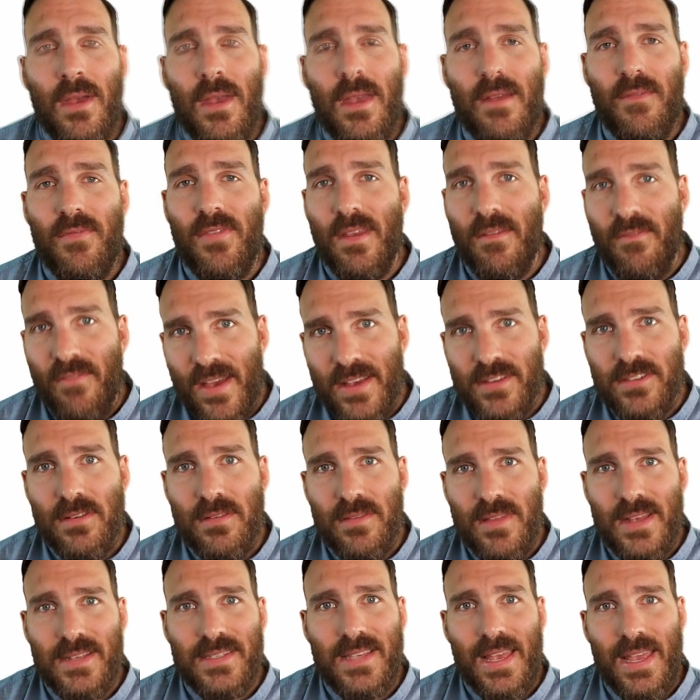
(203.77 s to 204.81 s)
If the investor
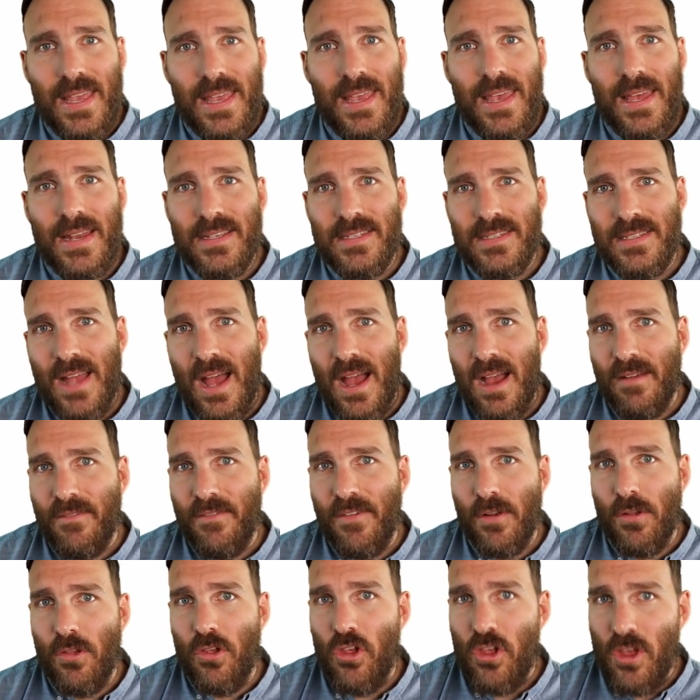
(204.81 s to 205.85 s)
thinks they can get a stock
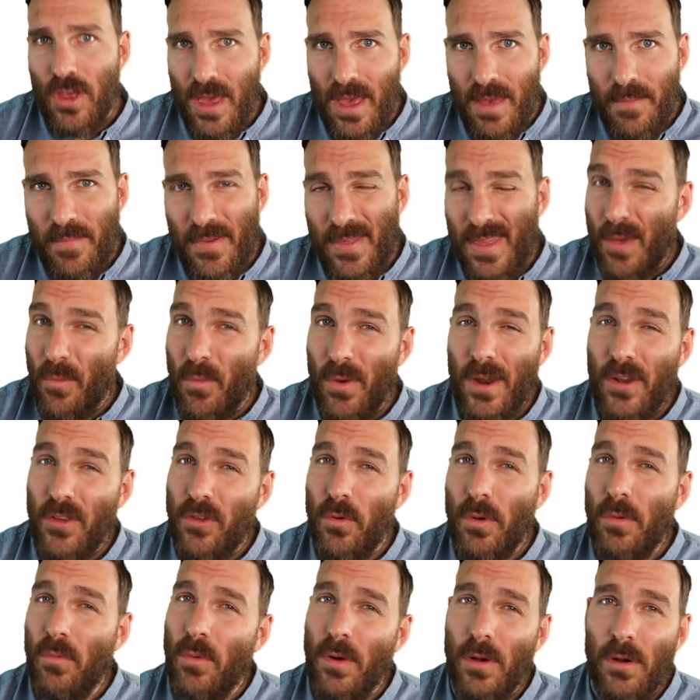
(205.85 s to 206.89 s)
for cheap and they want to
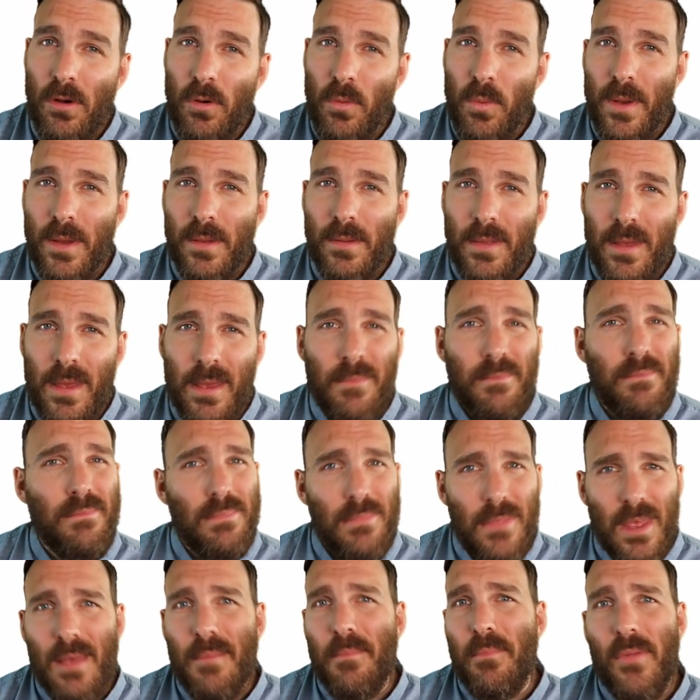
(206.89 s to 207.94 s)
do it real quickly,
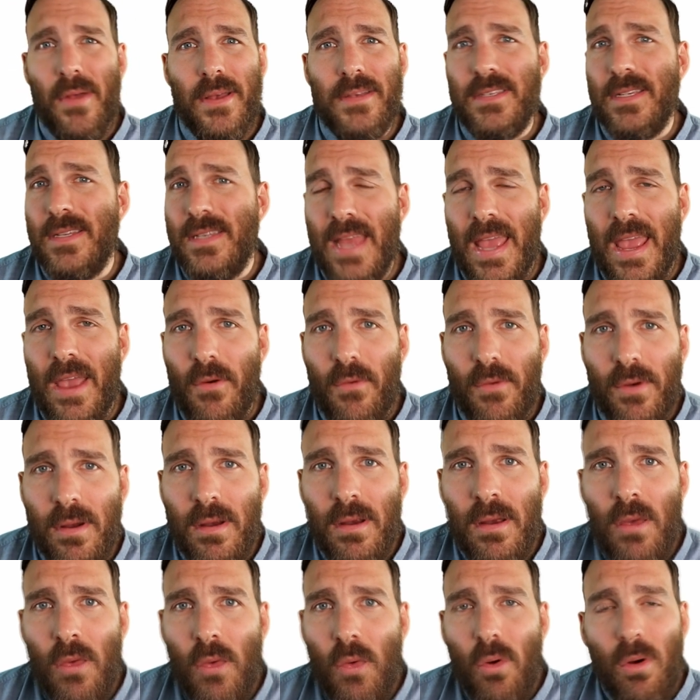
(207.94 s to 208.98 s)
they can place a day
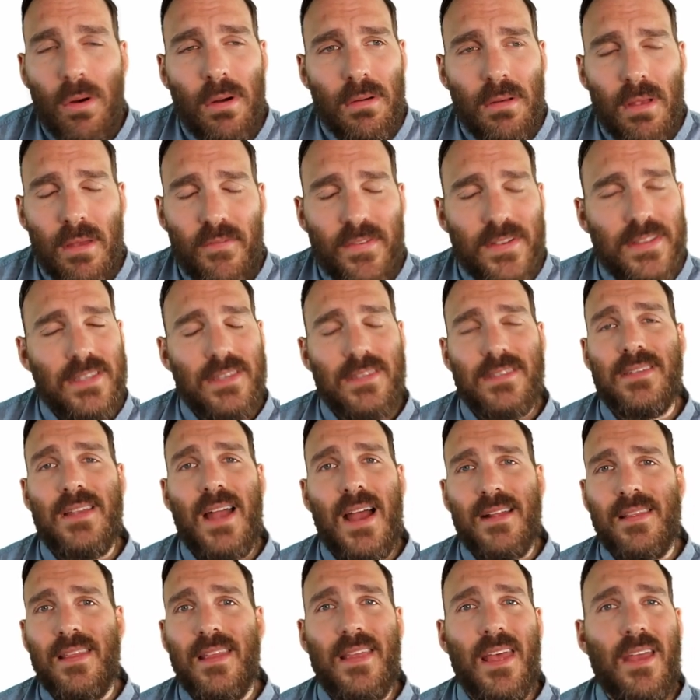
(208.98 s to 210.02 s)
order. Or if it's a
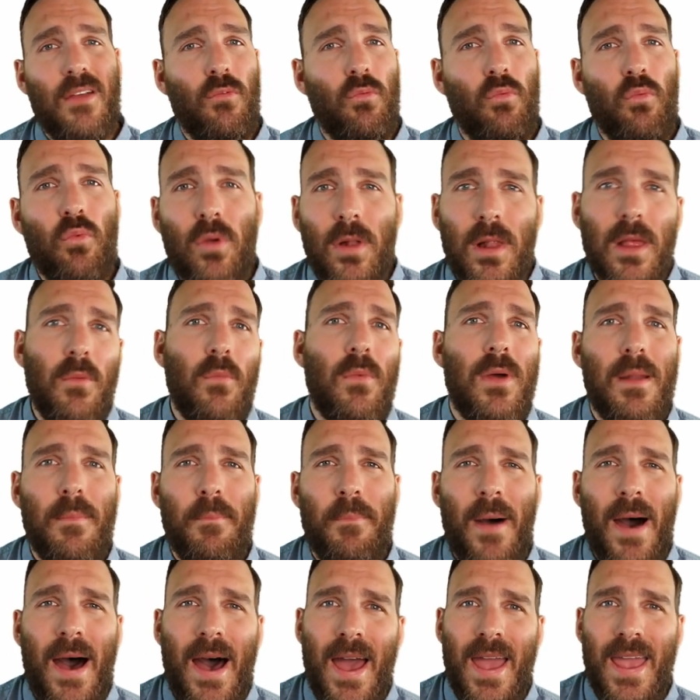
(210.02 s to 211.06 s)
stock that they really want to
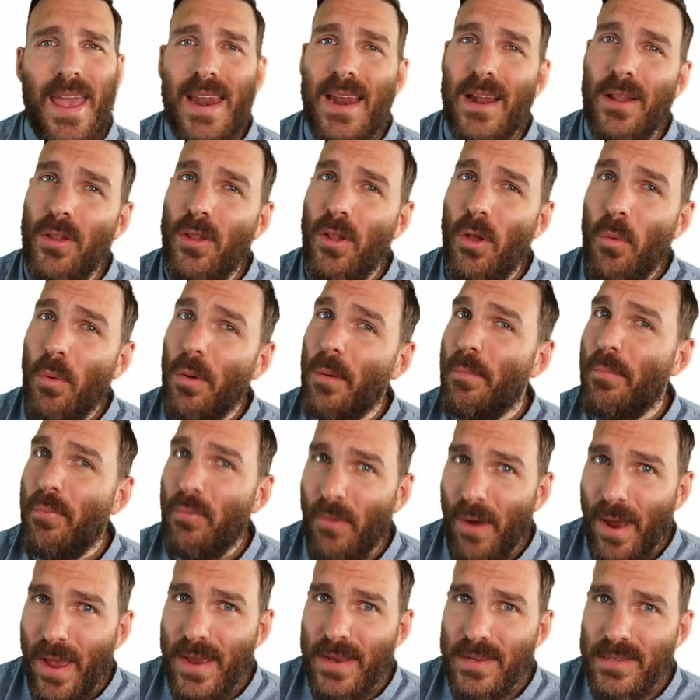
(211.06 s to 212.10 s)
buy at a lower
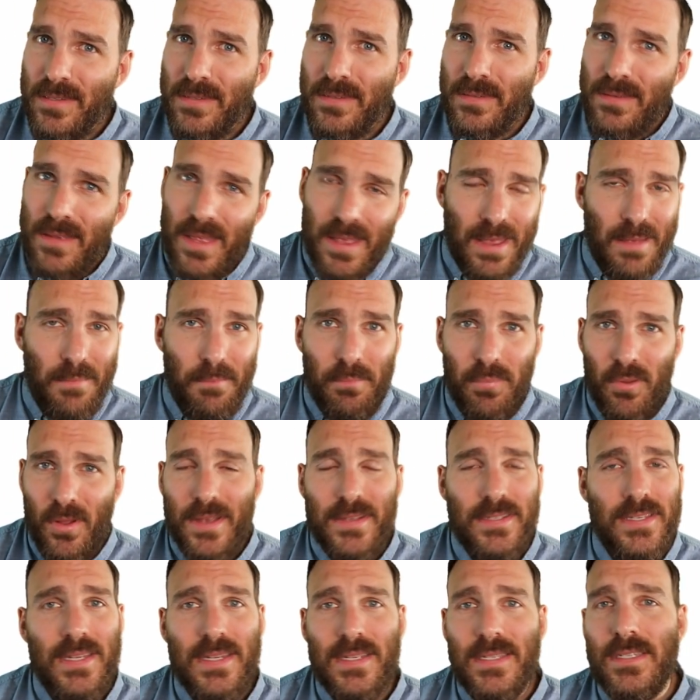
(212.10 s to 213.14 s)
price, they can
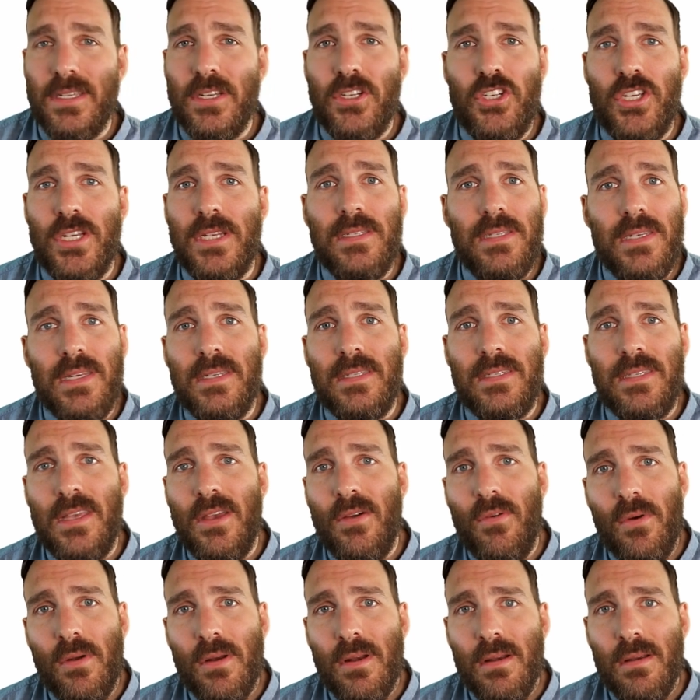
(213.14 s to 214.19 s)
place it as a
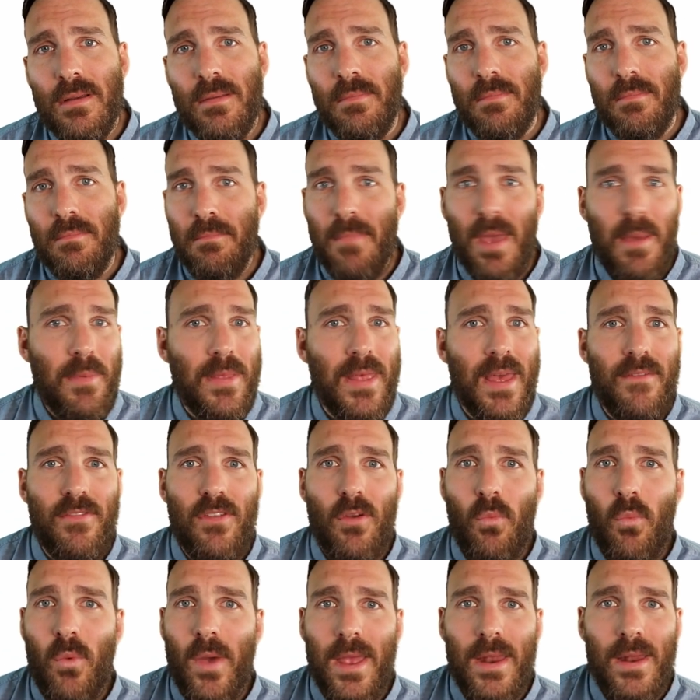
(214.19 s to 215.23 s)
GTC order, and maybe they have
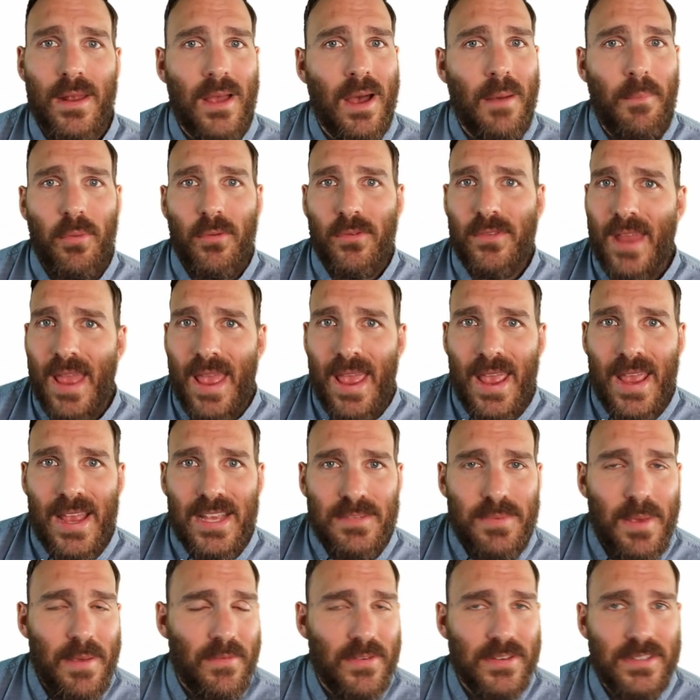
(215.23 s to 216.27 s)
to wait a couple
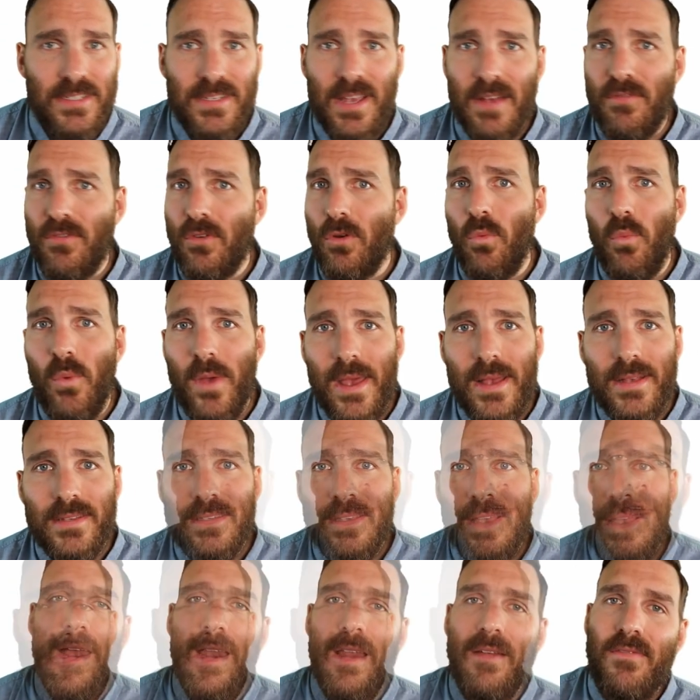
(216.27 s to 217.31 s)
days, maybe several
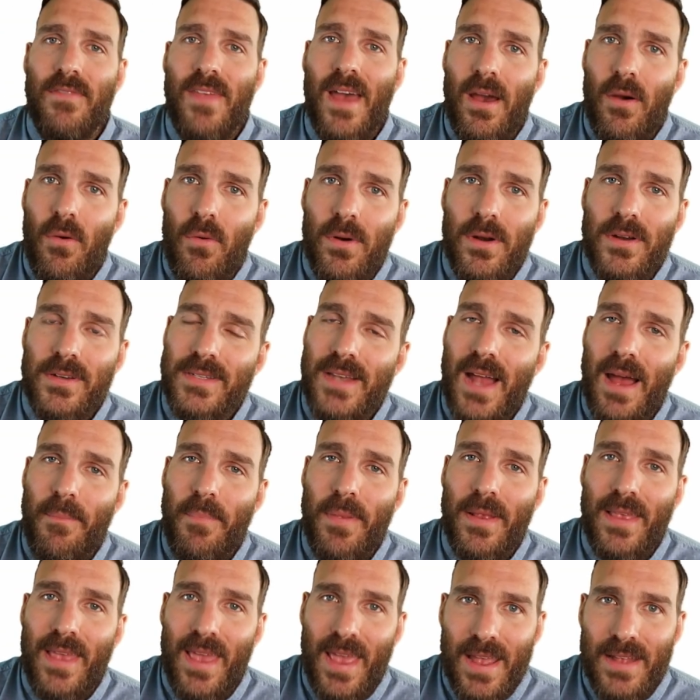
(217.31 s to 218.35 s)
weeks. And if that order has not
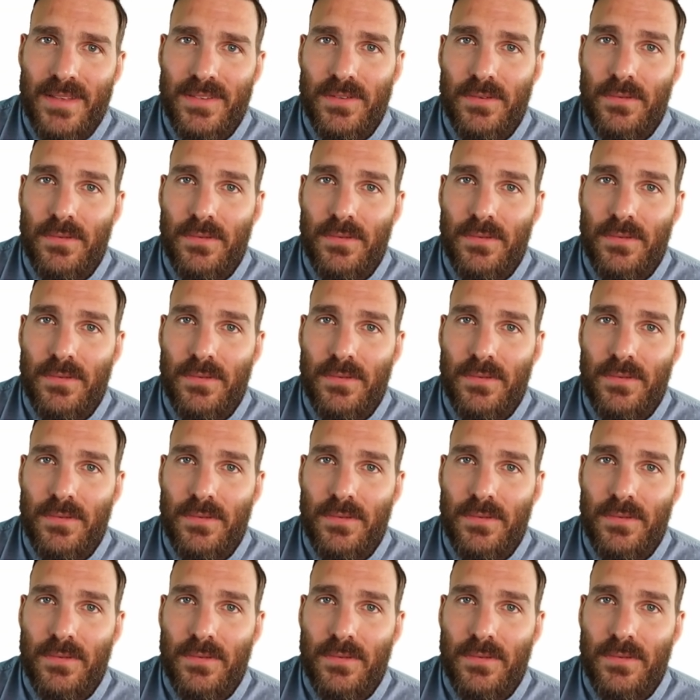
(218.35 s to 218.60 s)
been canceled,